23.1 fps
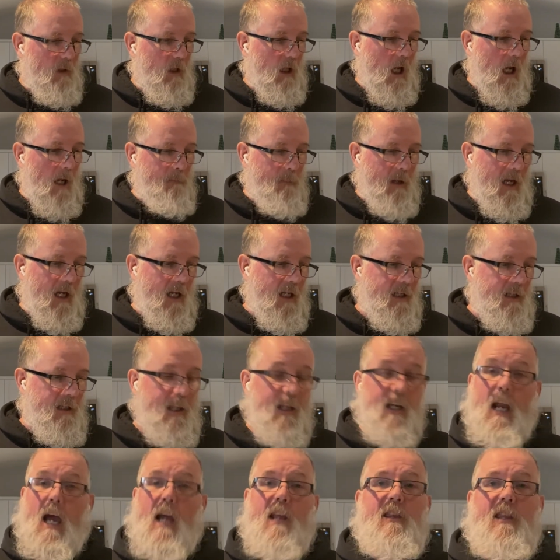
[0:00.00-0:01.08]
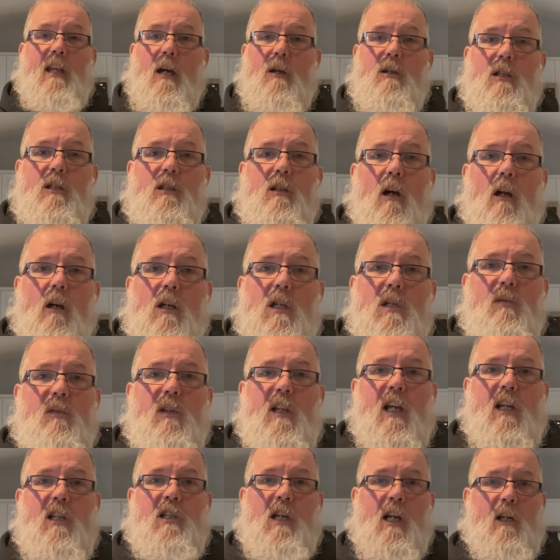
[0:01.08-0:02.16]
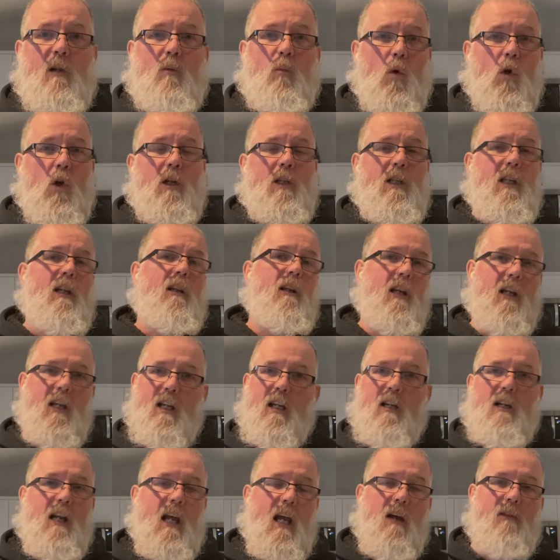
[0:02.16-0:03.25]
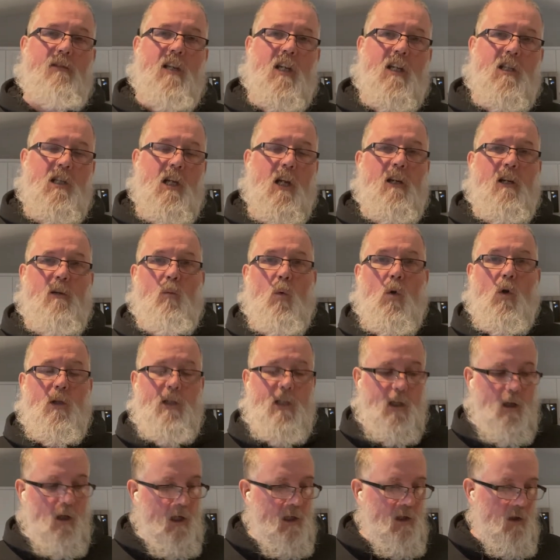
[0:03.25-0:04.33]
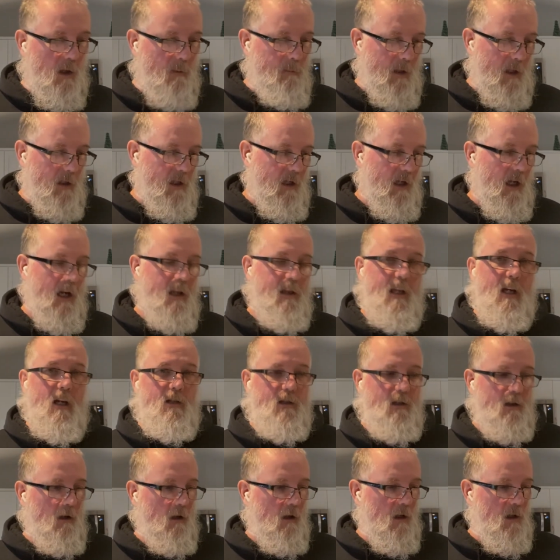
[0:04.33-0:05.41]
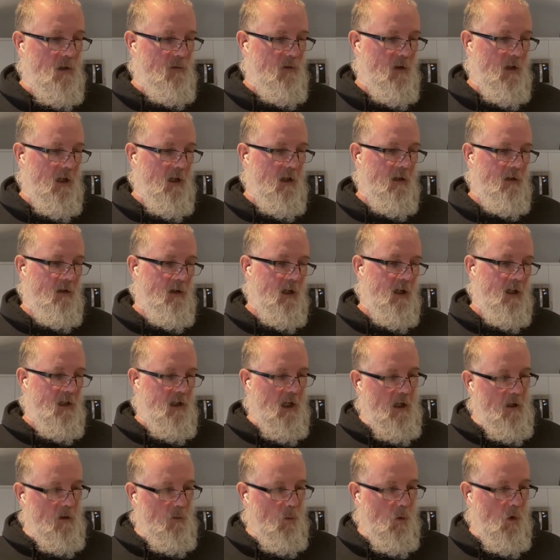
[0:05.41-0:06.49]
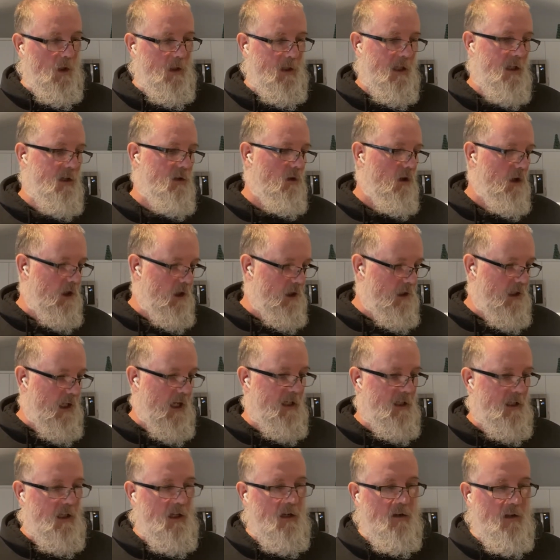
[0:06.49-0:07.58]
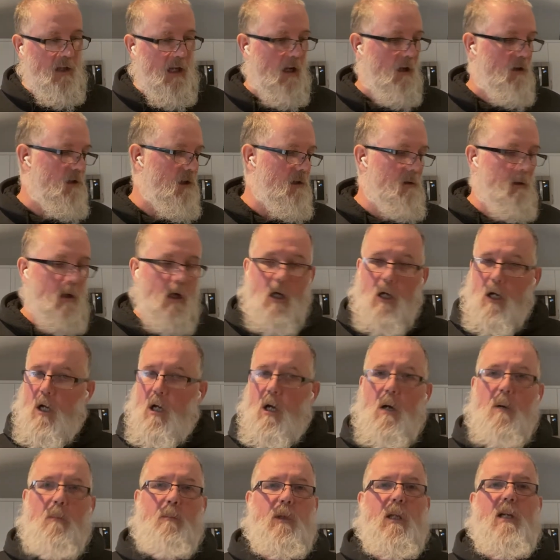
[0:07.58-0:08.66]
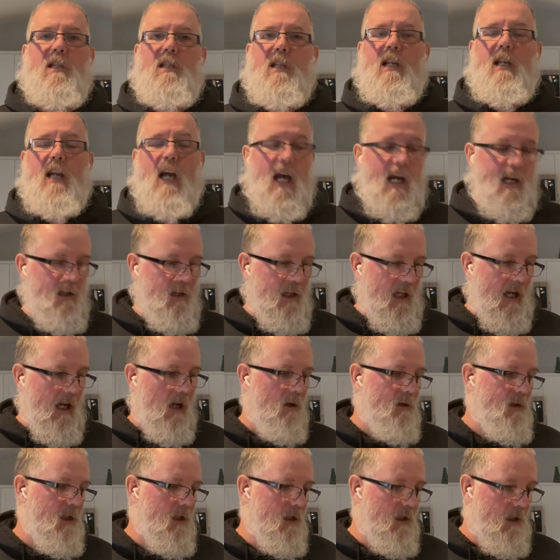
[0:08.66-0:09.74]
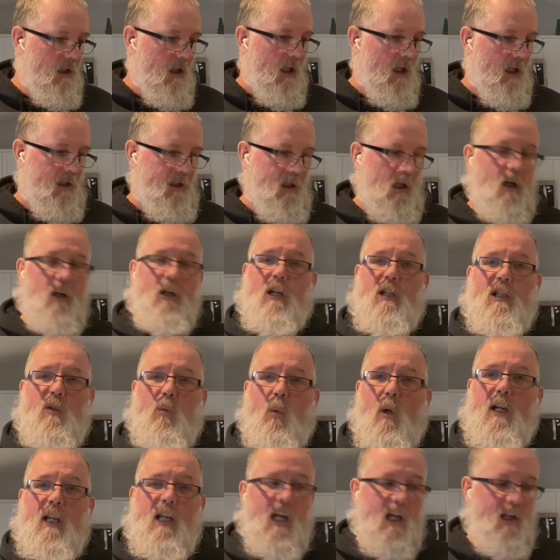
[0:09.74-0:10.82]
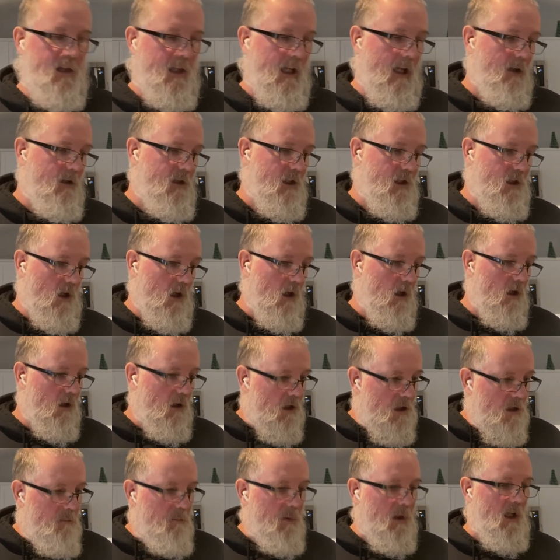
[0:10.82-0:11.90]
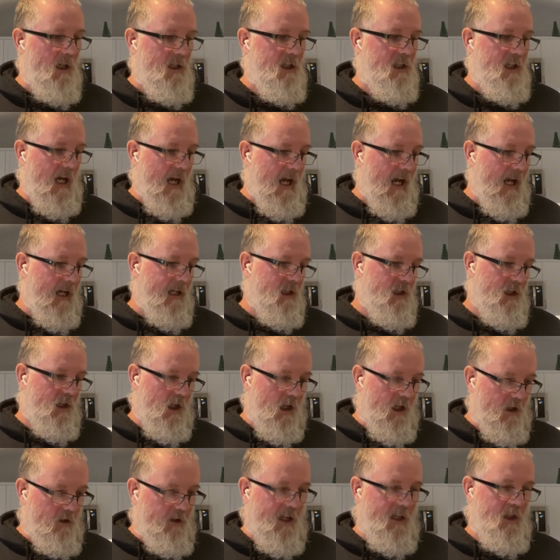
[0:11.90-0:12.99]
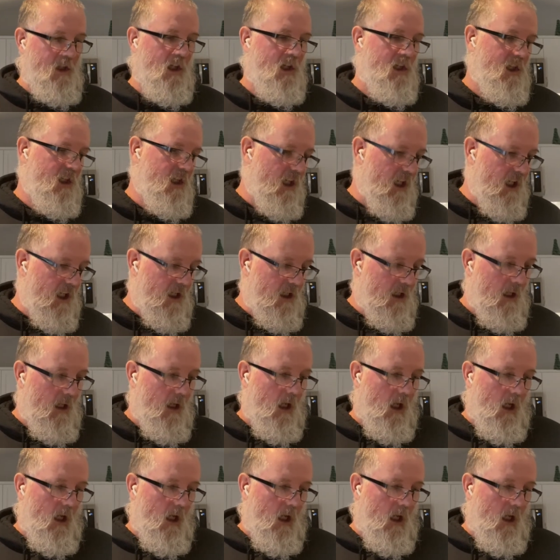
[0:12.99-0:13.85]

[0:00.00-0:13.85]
I paid $9,000 for the extended warranty. He didn't have the extended warranty on it, so I paid the $9,000 for the extended warranty. So $119,000 plus the $9,000, it's $128,000 plus tax. You got your HST.